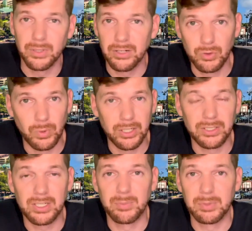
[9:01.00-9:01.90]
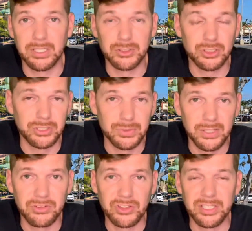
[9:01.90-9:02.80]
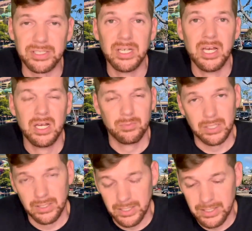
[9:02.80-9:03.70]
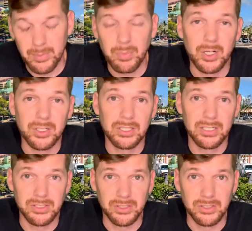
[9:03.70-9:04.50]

everywhere in Kapolei and show you everything. But in that parking lot, you